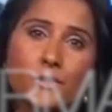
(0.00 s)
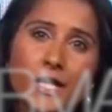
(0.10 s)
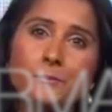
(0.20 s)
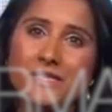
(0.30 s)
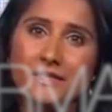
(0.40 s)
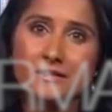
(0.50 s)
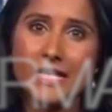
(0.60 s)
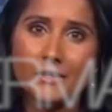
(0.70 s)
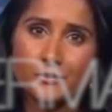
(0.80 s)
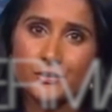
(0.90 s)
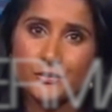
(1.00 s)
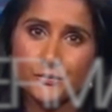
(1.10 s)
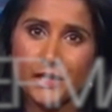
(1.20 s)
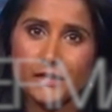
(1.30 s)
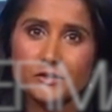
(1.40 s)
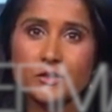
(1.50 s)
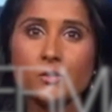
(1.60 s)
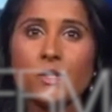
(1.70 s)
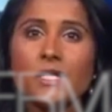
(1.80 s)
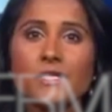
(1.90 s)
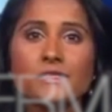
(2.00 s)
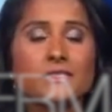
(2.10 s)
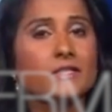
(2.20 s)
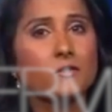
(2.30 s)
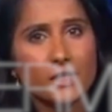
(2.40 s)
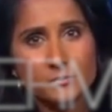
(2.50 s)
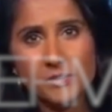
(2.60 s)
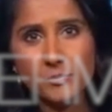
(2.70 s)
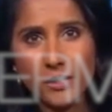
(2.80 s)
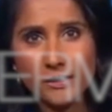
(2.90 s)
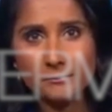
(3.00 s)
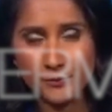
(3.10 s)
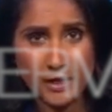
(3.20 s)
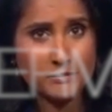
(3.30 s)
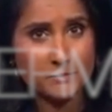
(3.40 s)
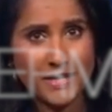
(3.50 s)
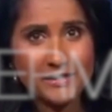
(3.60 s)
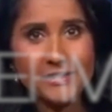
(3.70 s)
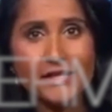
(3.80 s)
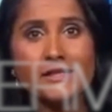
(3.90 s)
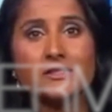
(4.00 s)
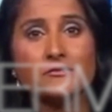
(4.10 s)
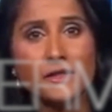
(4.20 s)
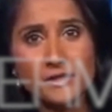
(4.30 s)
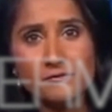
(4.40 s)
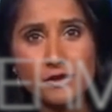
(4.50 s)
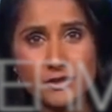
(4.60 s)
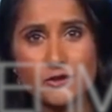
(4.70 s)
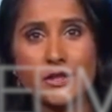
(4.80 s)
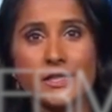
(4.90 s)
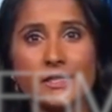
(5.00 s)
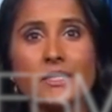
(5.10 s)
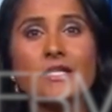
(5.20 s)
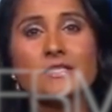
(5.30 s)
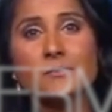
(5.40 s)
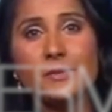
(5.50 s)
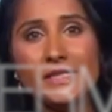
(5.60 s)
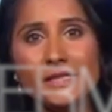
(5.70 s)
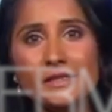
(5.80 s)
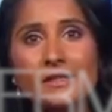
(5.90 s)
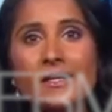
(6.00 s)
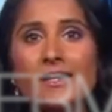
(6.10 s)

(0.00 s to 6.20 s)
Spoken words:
we're not being allowed to do that. So it's incredibly problematic, and it's very frustrating to be